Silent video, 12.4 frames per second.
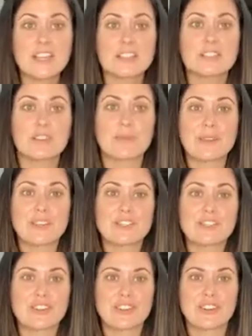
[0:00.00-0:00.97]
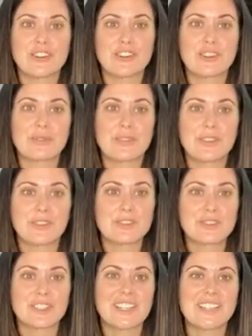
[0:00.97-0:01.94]
So make sure you're doing
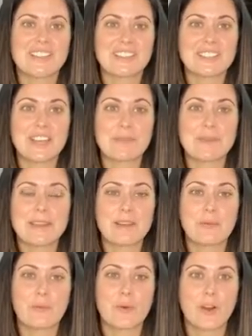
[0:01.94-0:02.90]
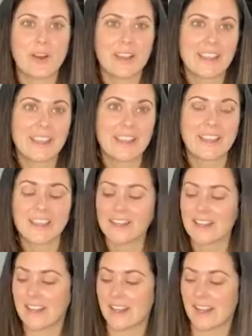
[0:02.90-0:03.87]
those. You're getting your 10-minute walk in